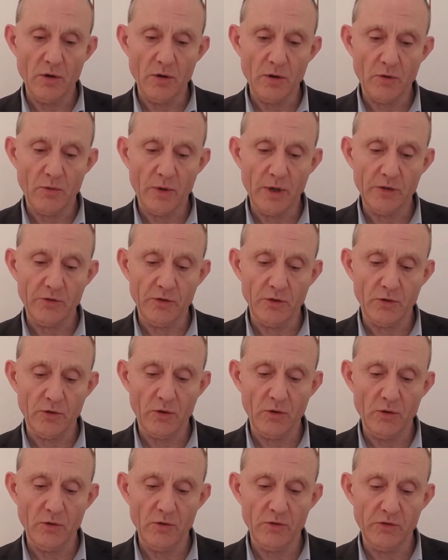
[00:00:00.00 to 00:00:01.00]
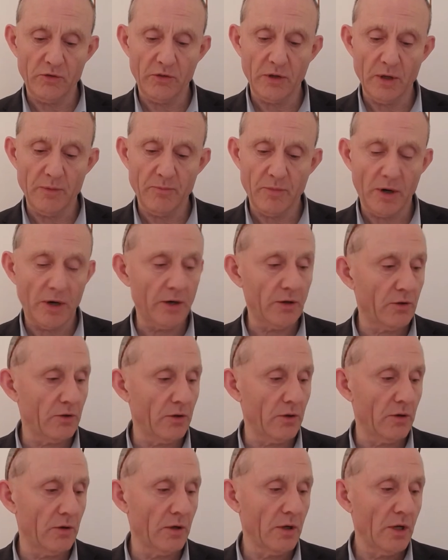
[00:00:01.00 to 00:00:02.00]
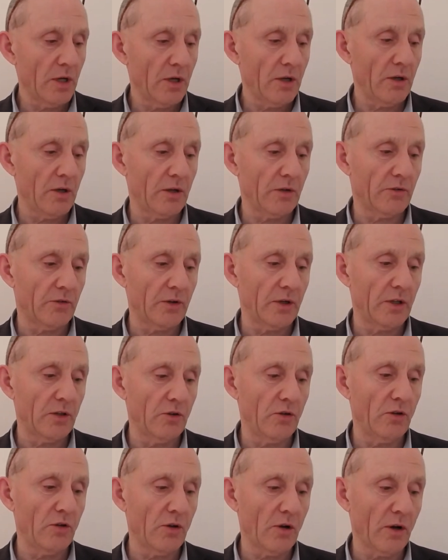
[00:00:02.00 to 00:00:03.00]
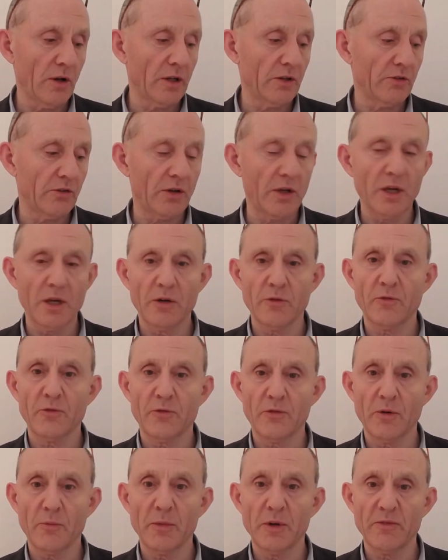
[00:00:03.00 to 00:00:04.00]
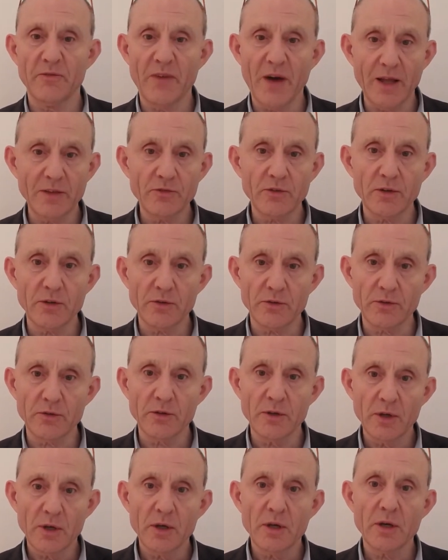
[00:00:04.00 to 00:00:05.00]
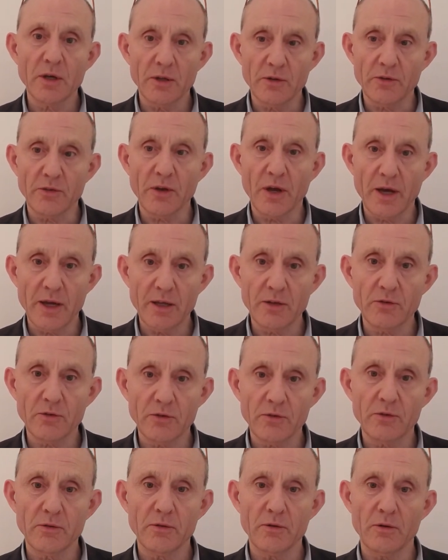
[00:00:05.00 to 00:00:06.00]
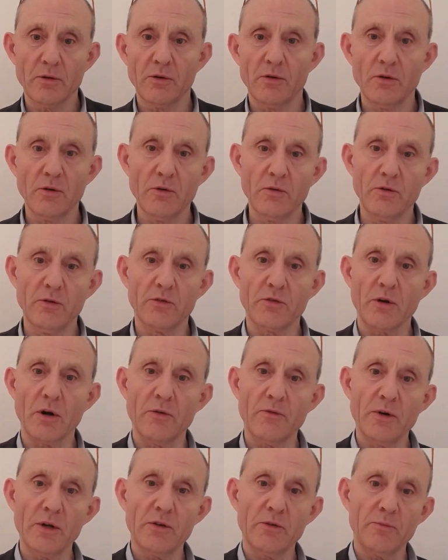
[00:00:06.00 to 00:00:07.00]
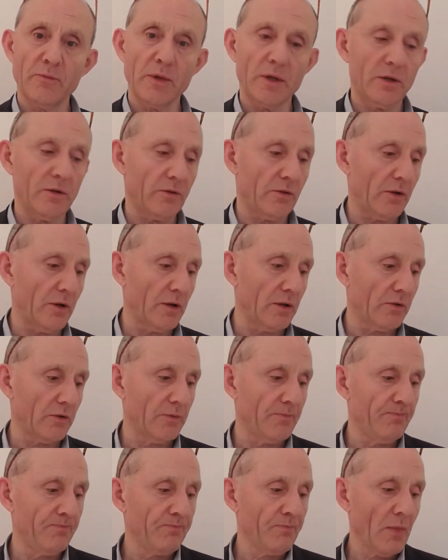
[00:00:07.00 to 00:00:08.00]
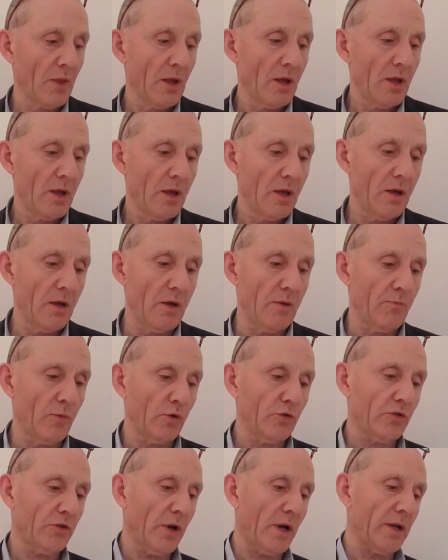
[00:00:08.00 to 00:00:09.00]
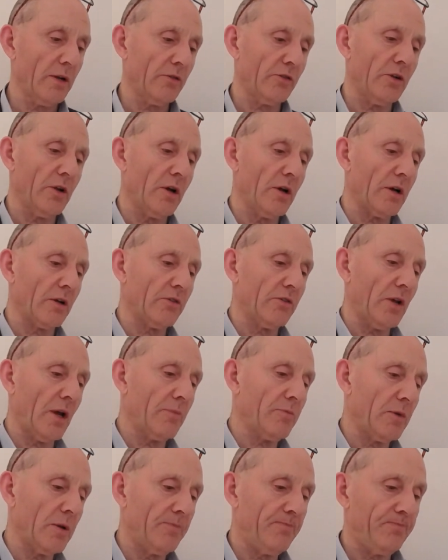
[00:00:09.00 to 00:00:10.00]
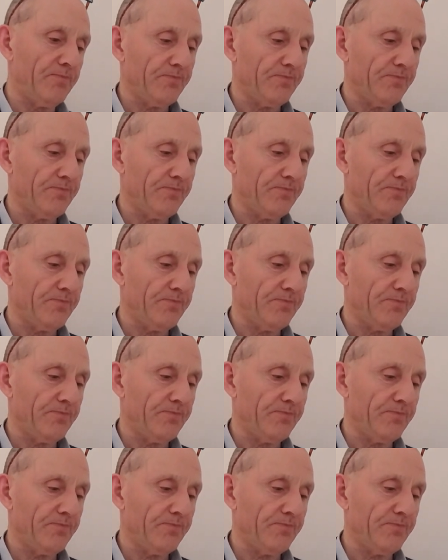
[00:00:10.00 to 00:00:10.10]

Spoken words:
question 2C part 2. You could say new knowledge gained from advances in science, or new discoveries made in science. Most scientists now accept